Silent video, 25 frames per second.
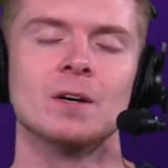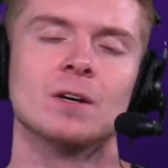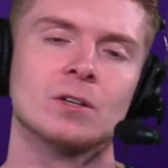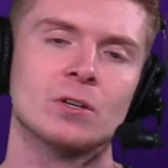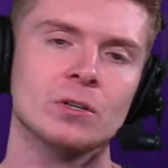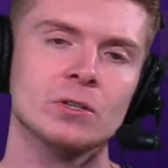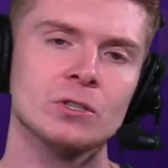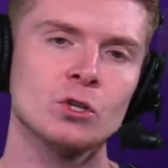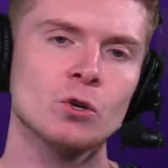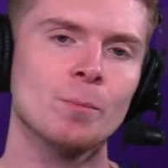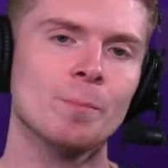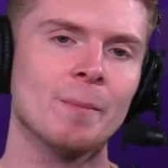
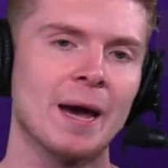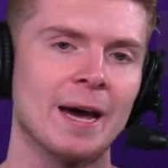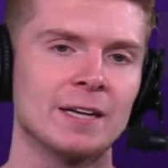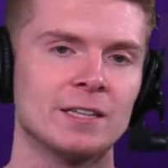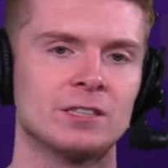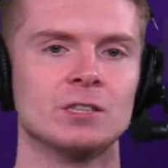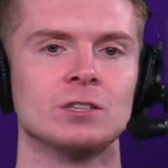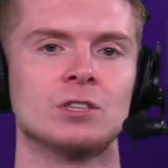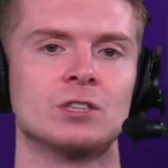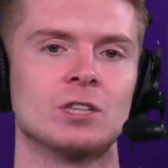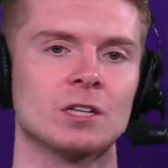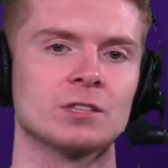Could you
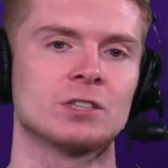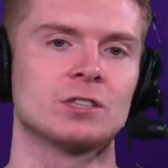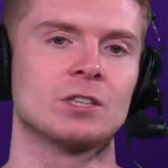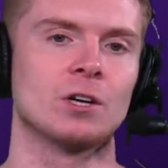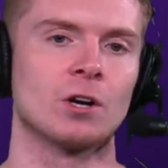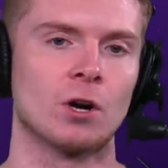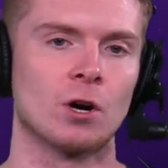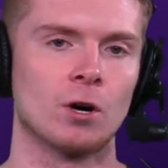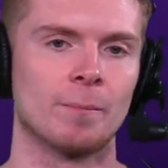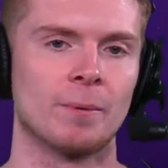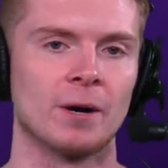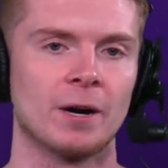imagine Justin
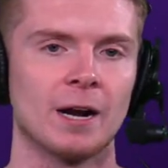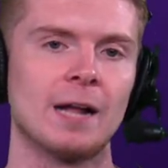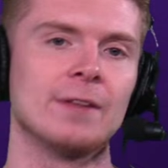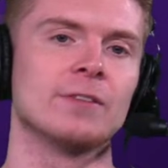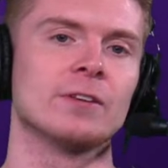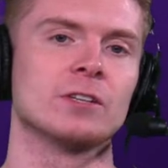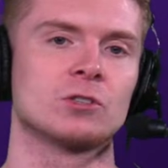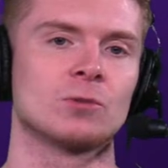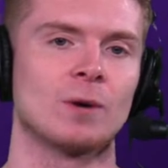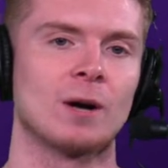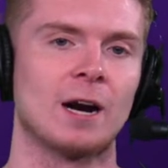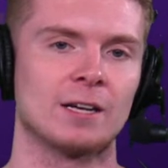Herbert on
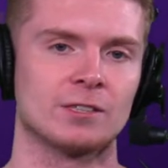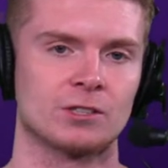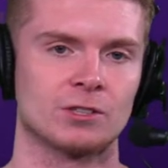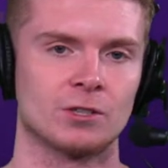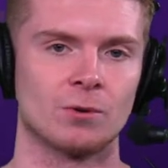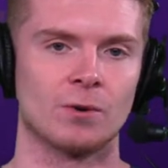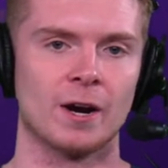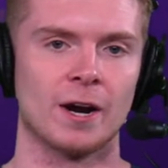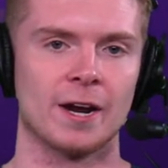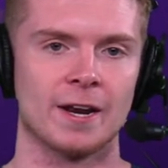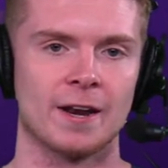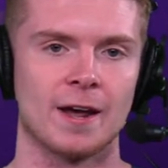this
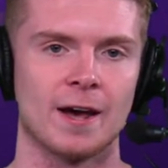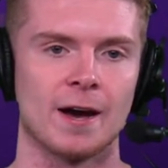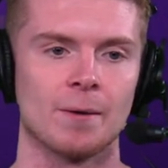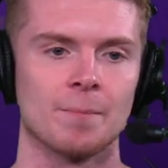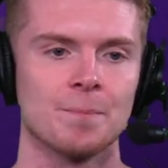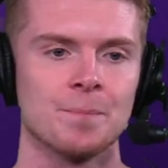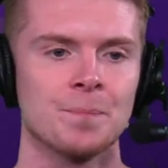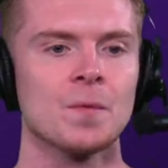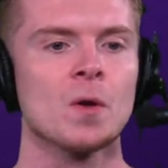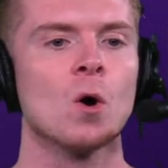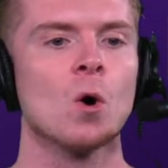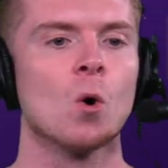roster right now?
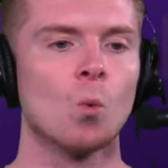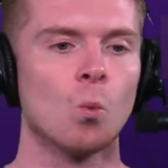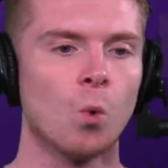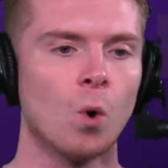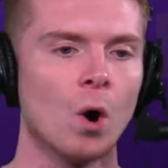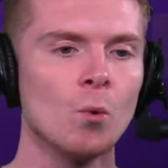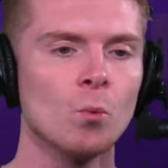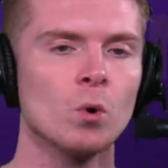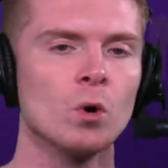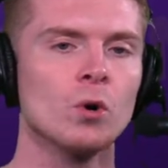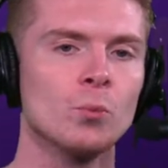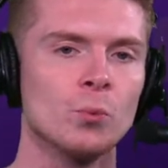
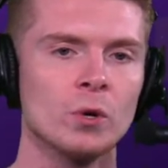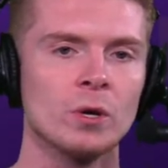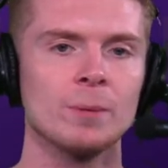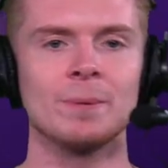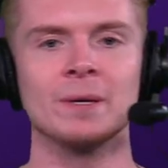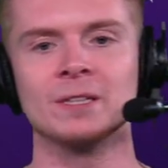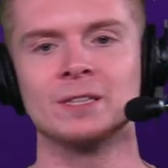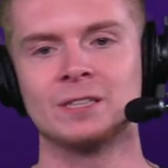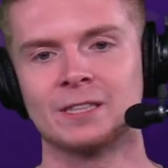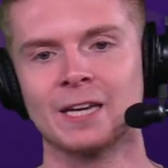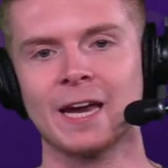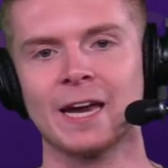What would we
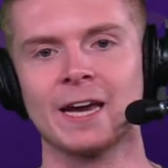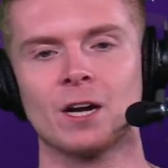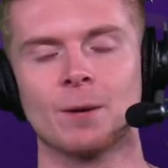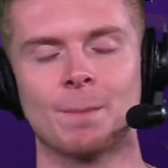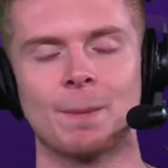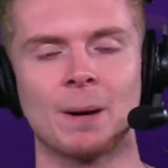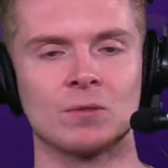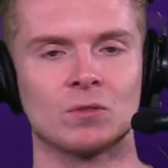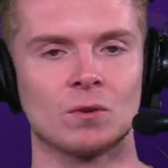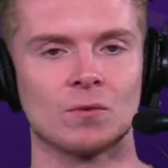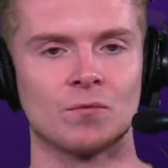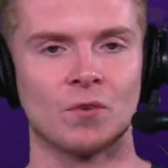be saying
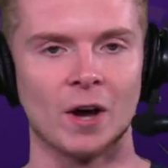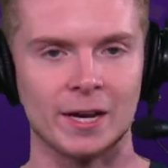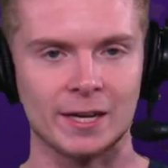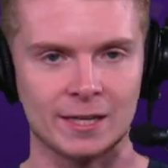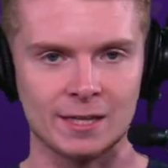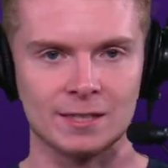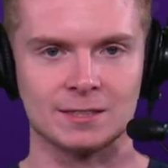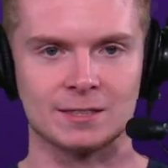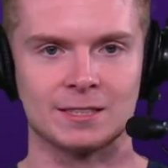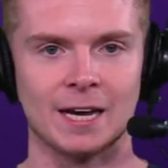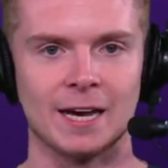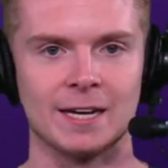about the
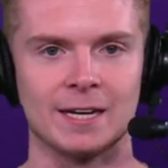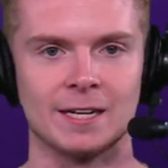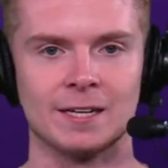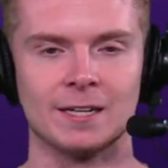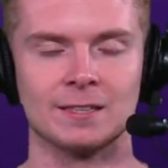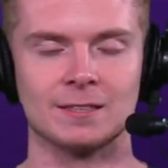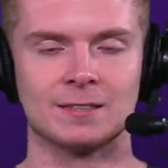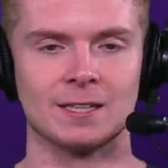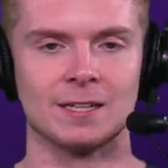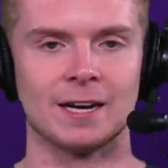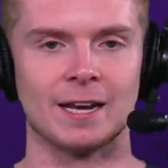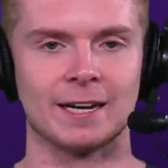Vikings heading
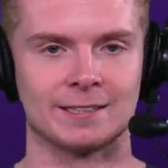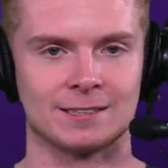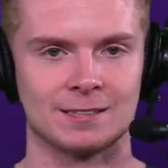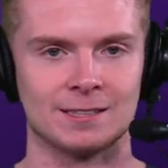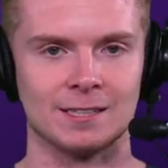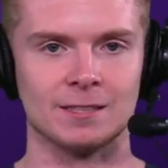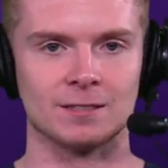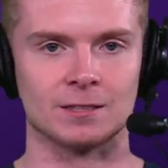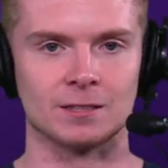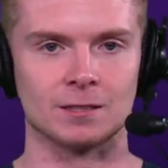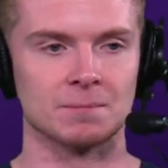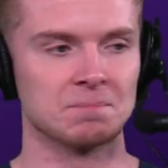into next
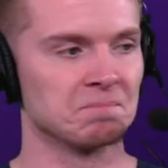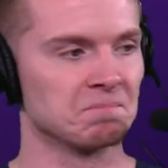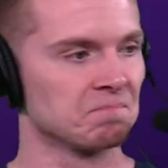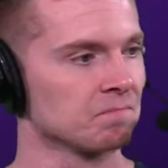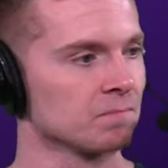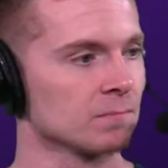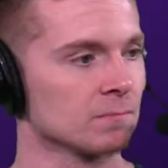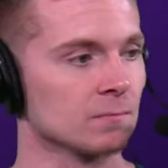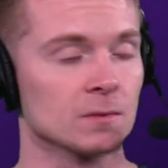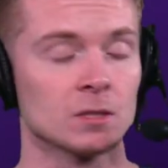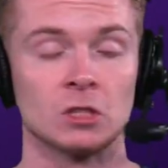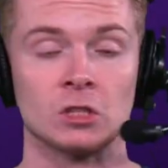season?
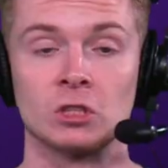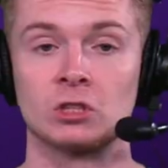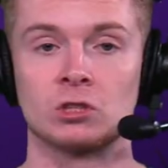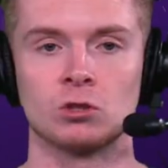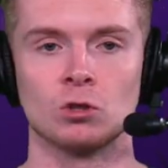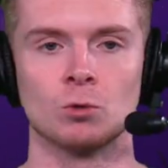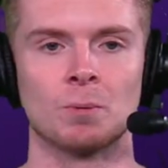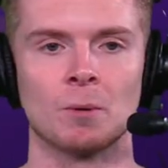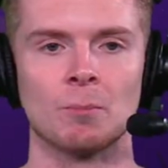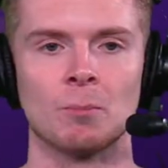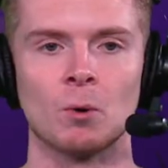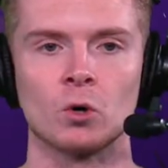
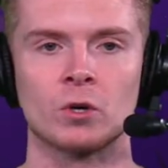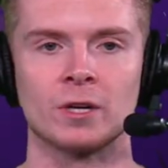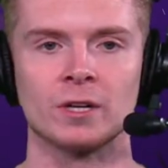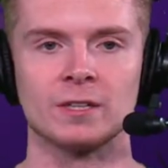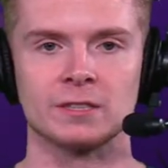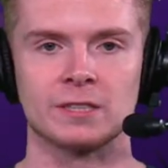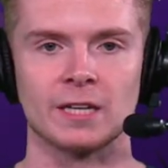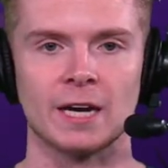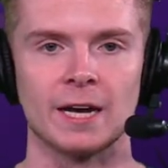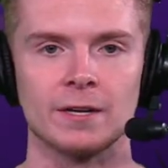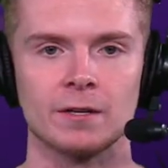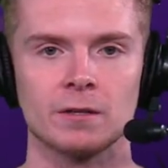Super Bowl
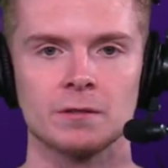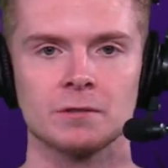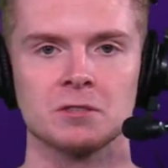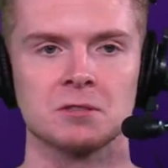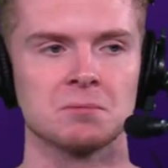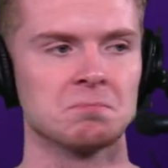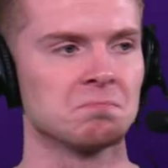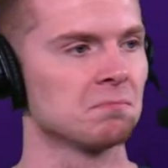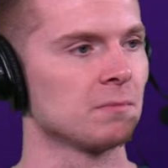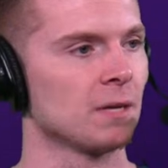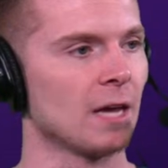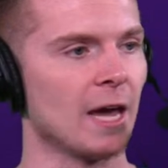contenders?
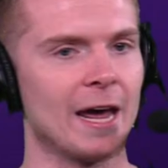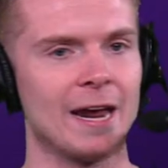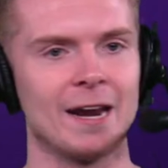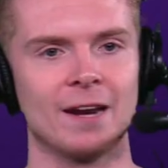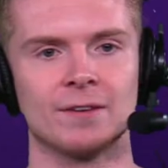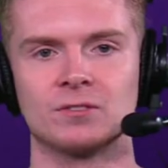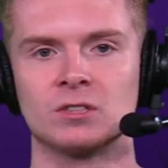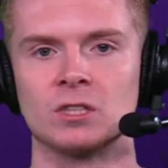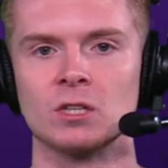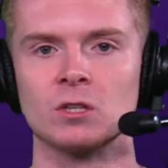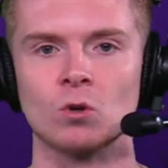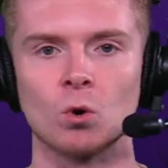
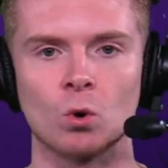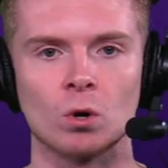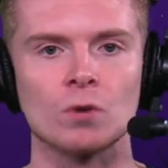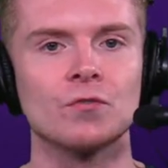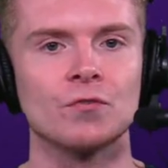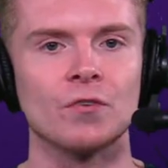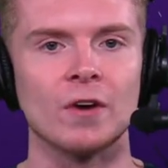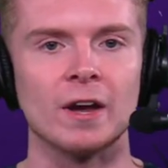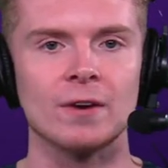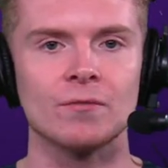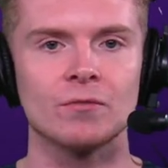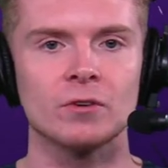NFC North
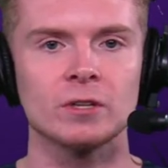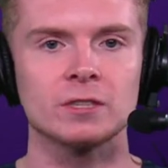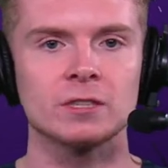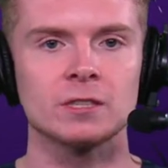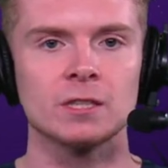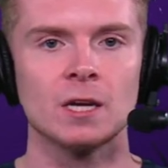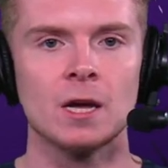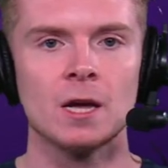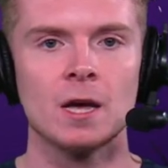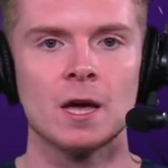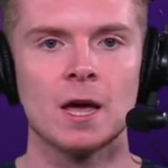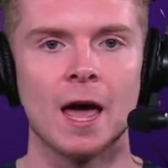
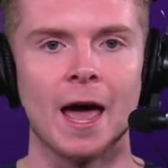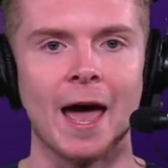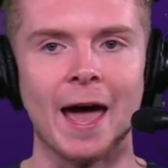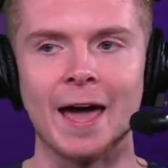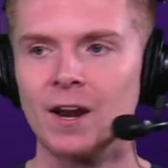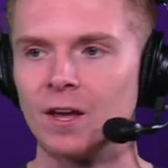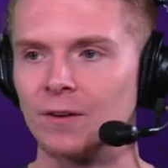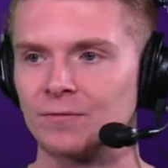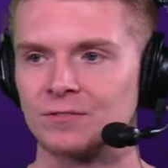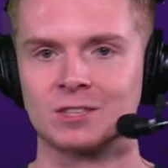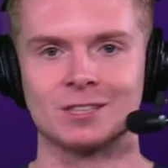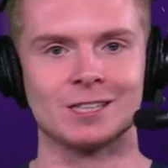favorites?
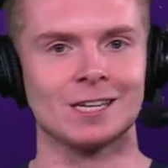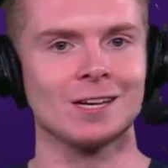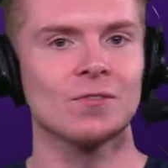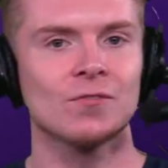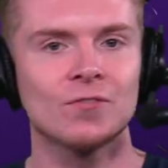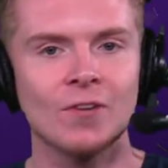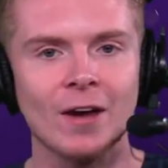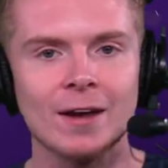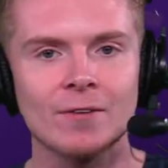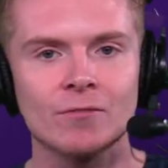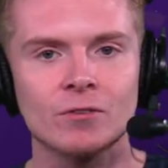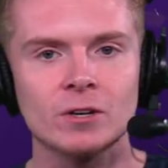NFC
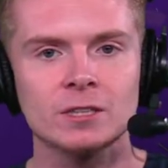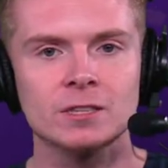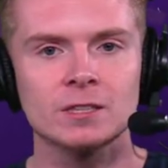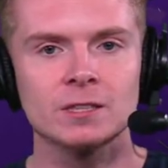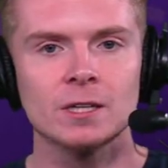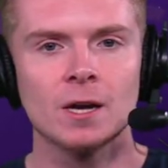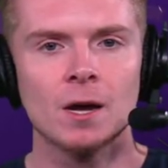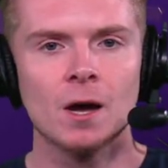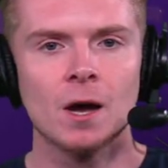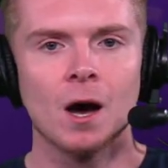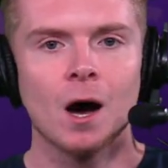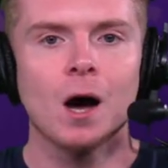favorites?
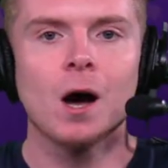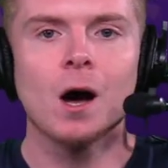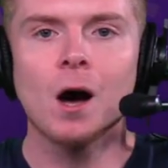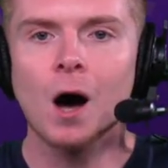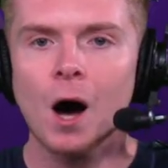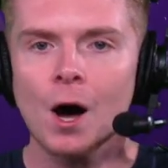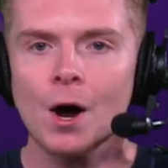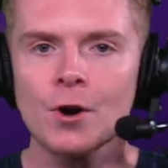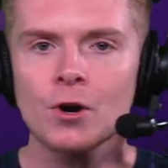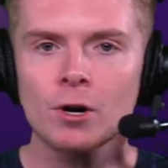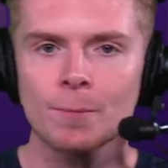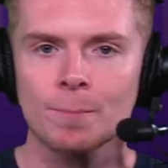
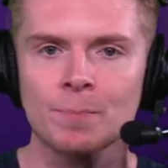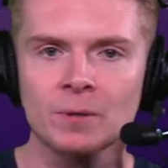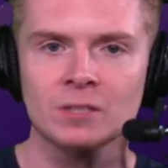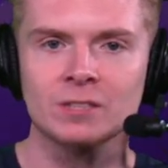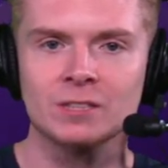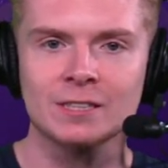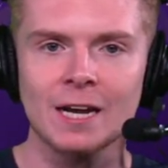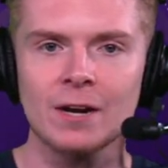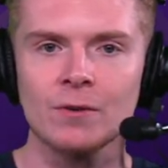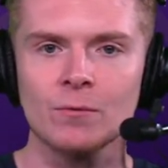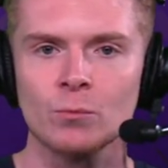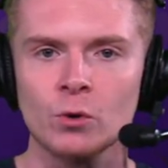
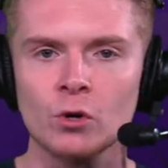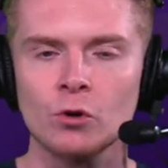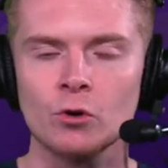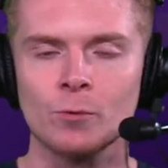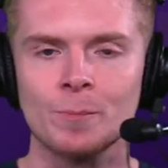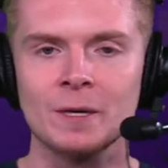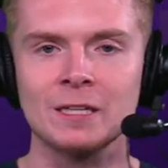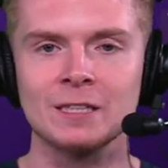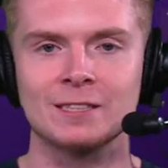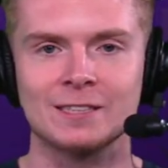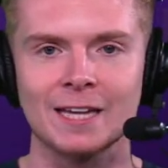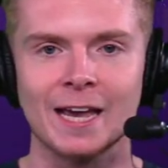100% we
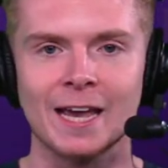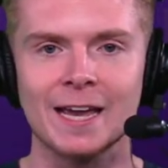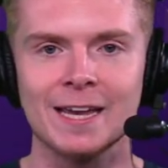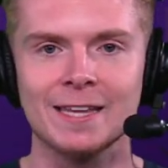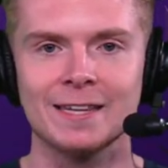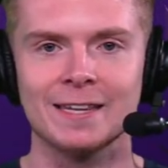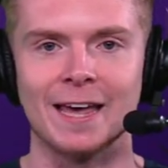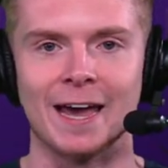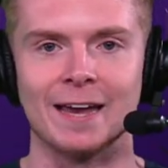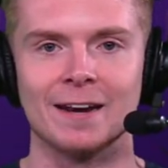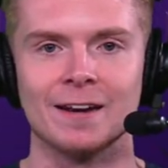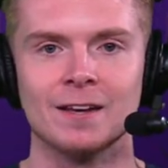would be
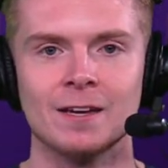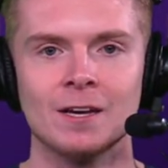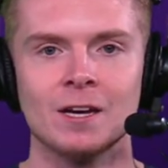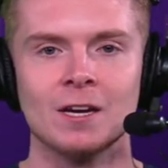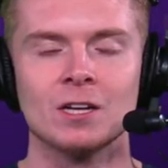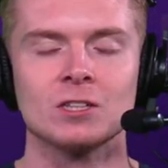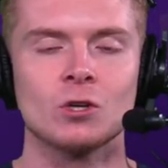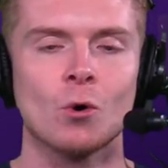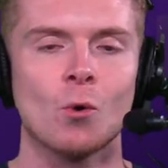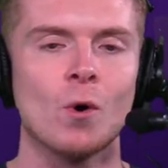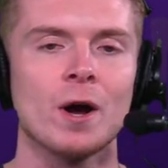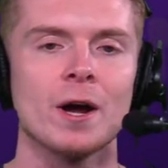saying that.
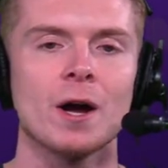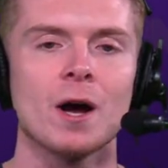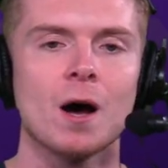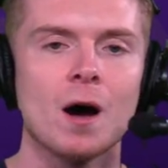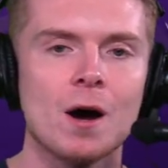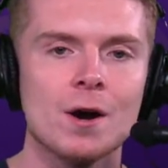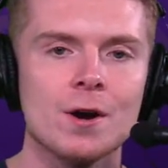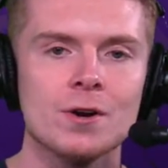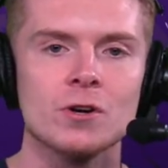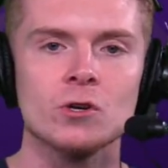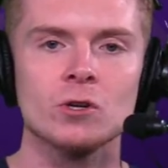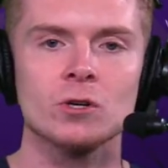So I
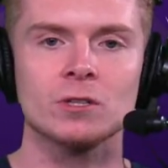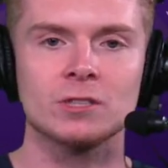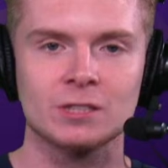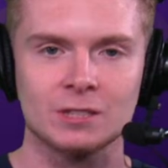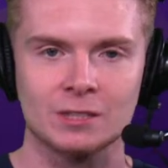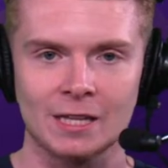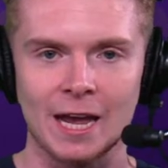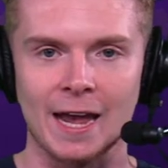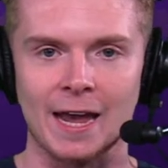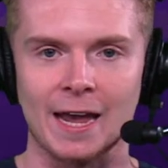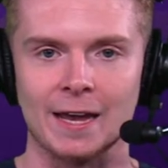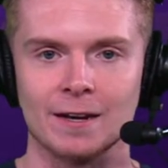
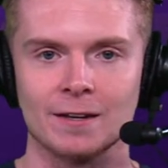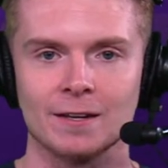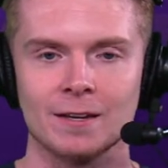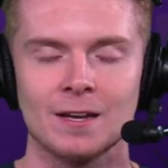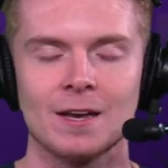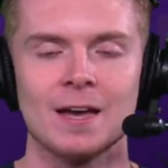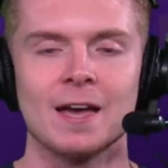understand